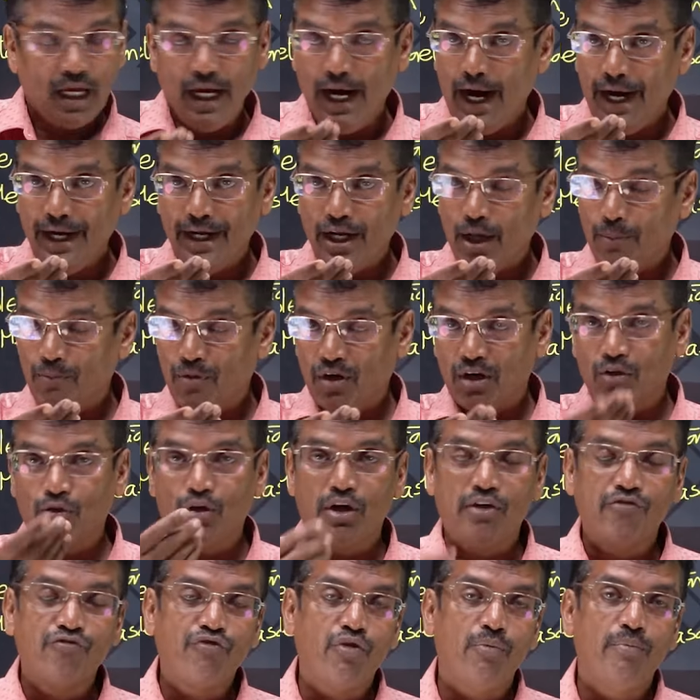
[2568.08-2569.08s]
And uh, for
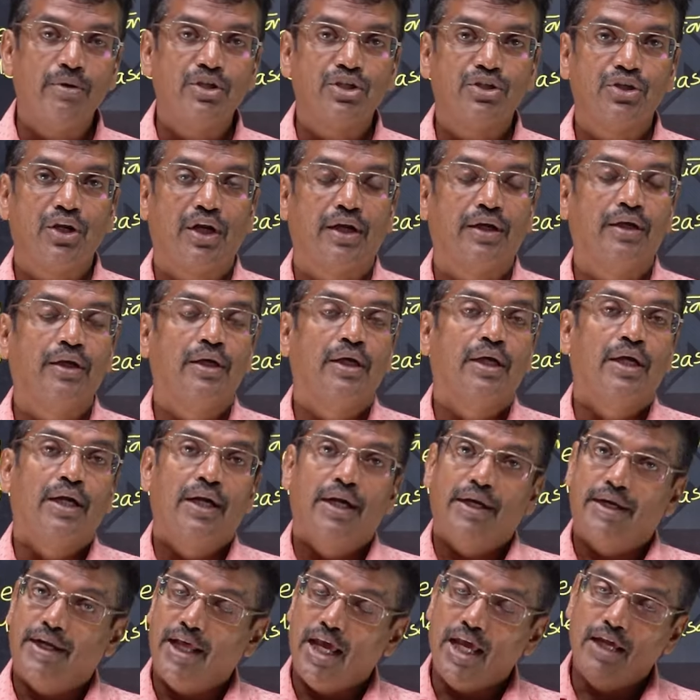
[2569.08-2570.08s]
your information,
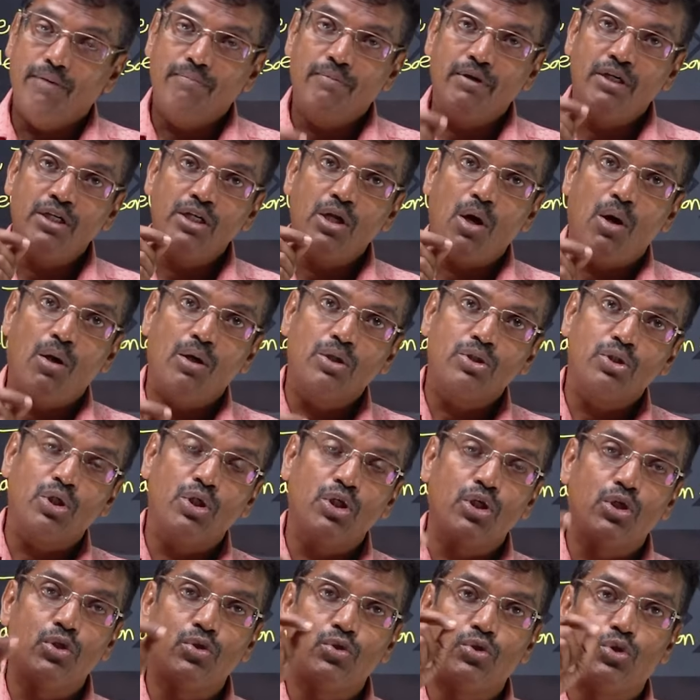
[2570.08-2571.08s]
diamond also
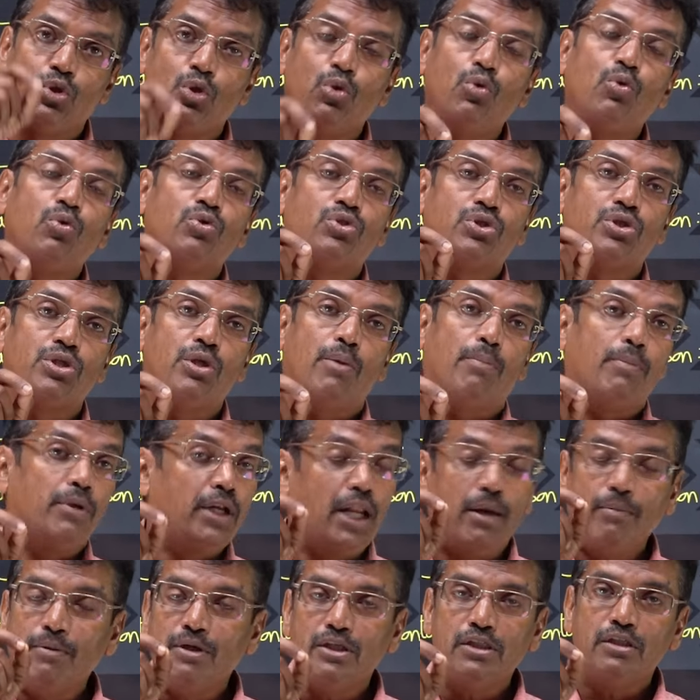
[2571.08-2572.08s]
is used,
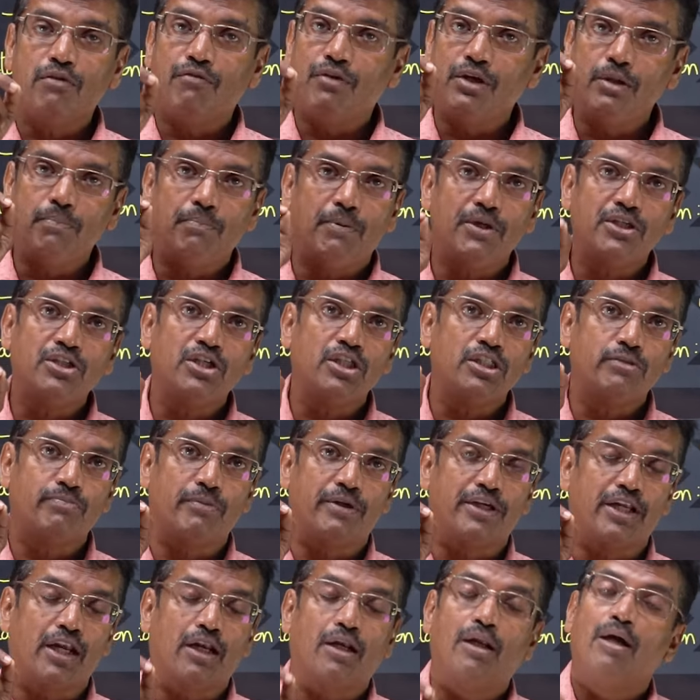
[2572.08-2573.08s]
diamond is a very precious
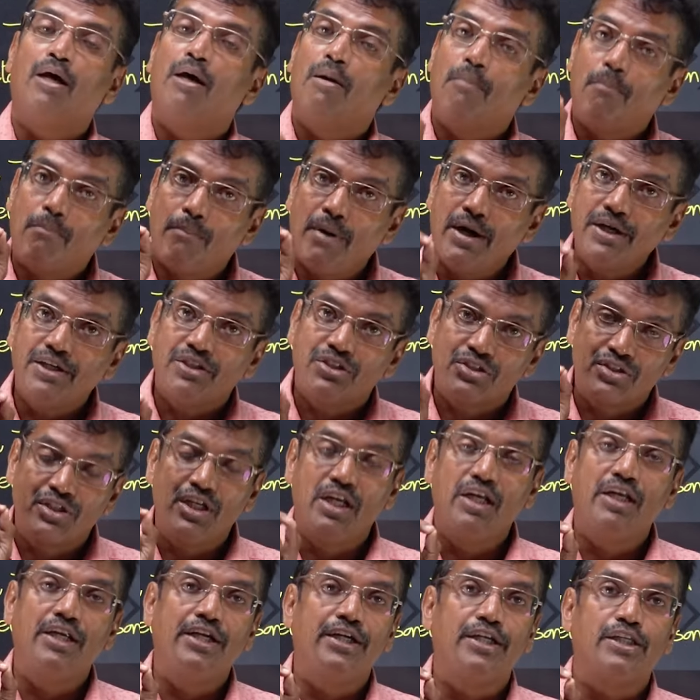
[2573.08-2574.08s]
metal, but
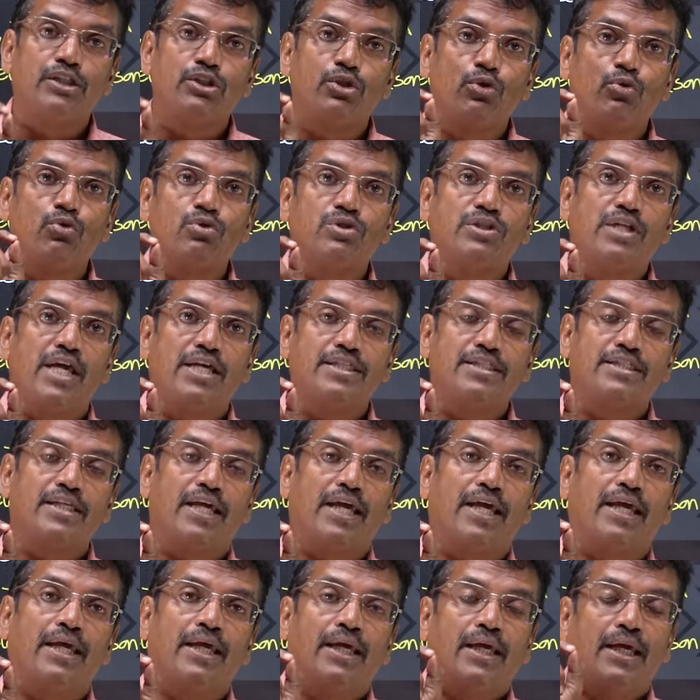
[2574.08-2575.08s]
still it is used as
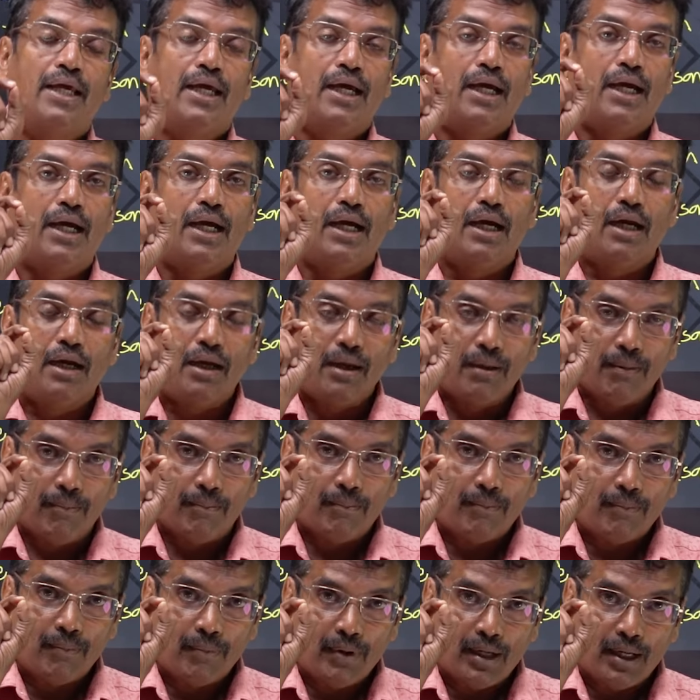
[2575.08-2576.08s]
a uh,
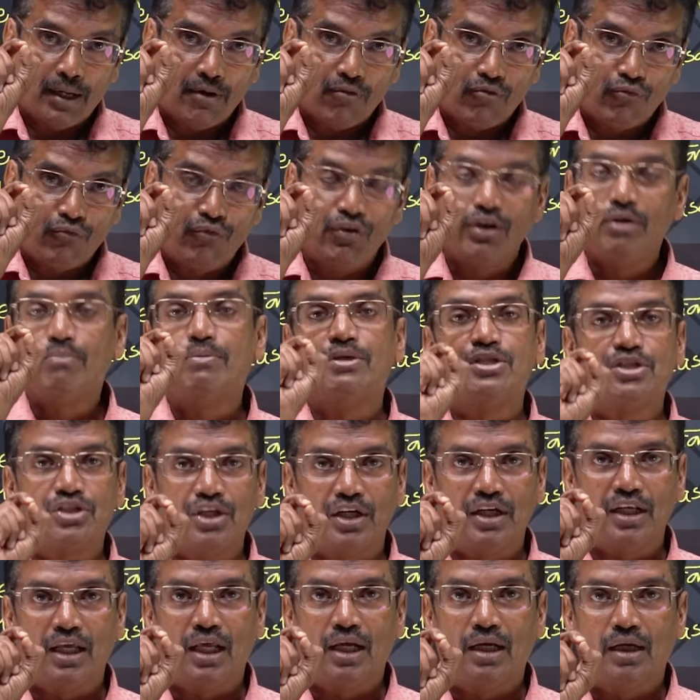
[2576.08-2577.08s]
um, uh, fin
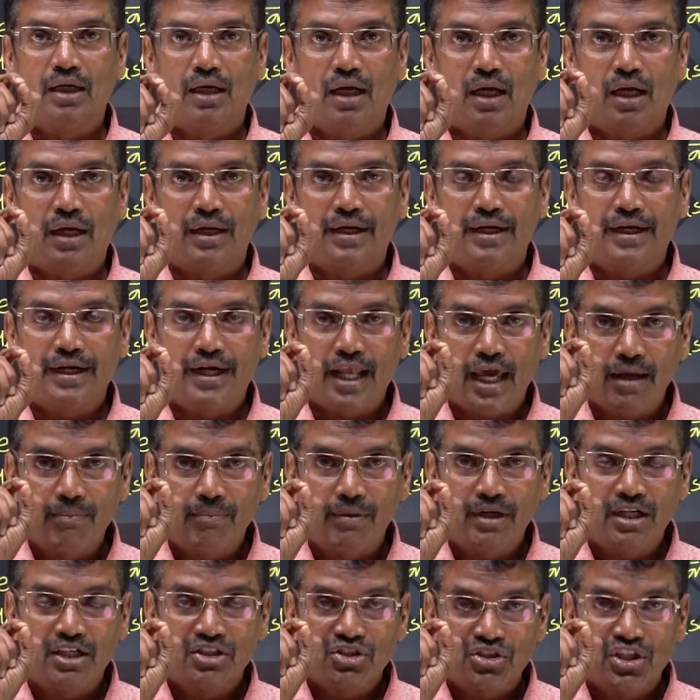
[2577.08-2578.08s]
material or a
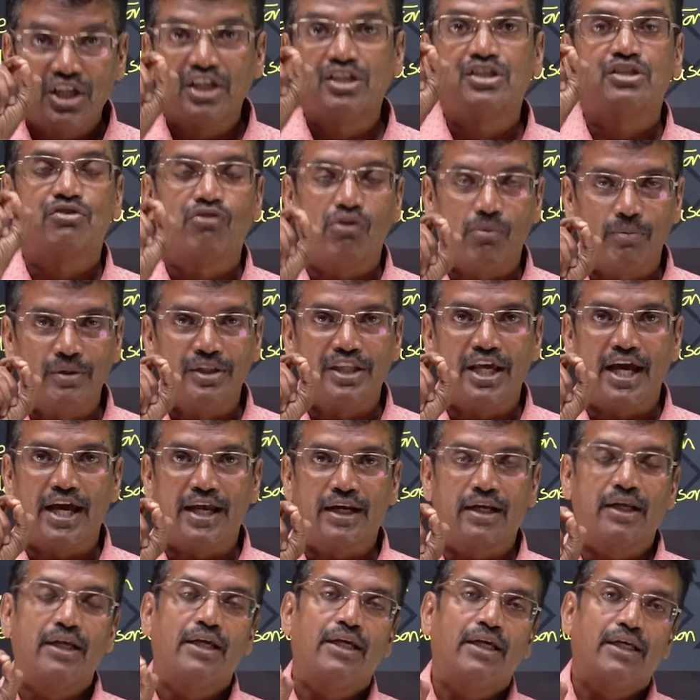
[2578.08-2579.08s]
diamond sinks will be
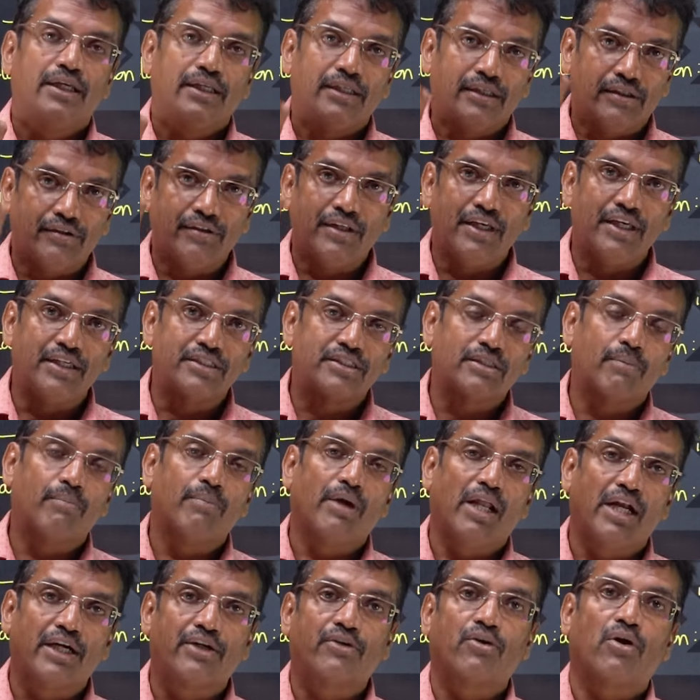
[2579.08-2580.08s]
there in the
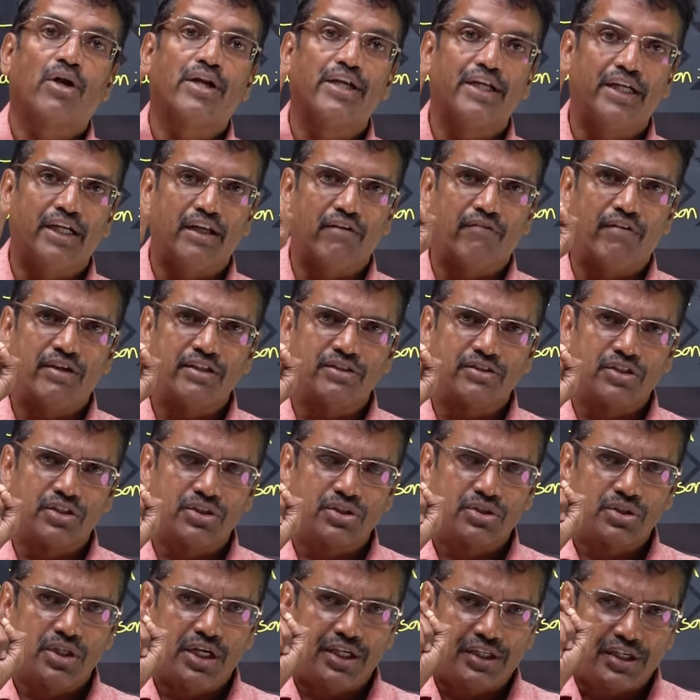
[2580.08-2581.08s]
some electronic
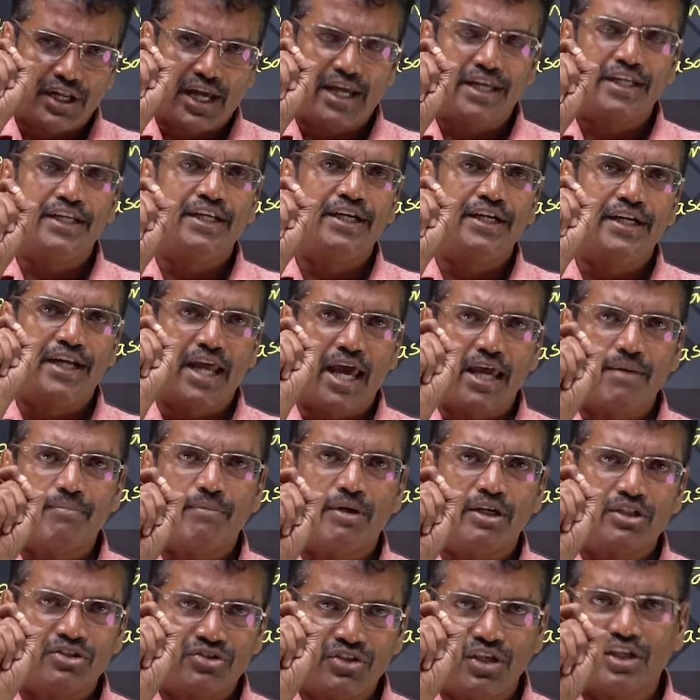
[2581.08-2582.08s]
devices, a tiny
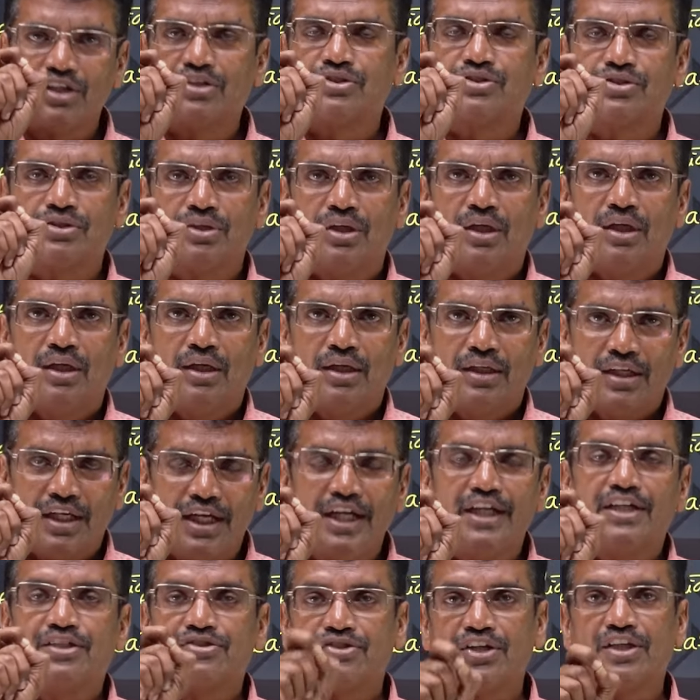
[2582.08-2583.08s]
diamond sinks
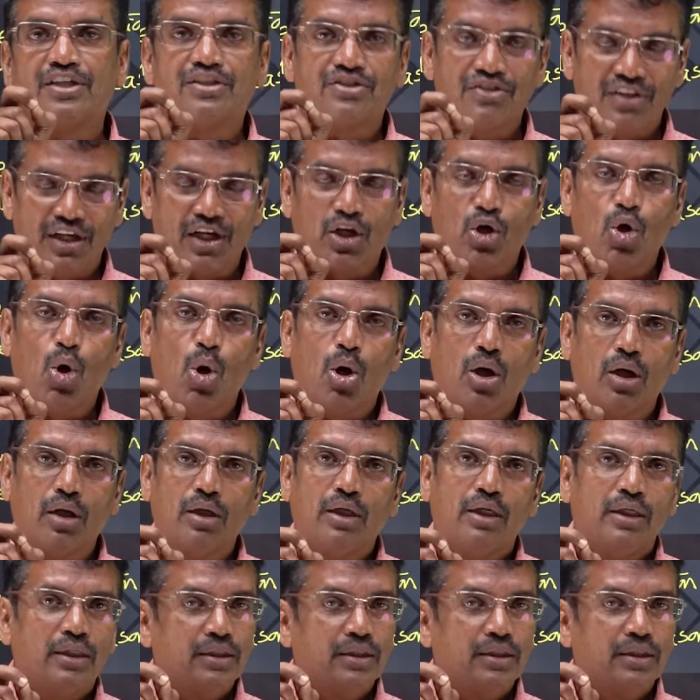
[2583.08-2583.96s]
heat sinks they call,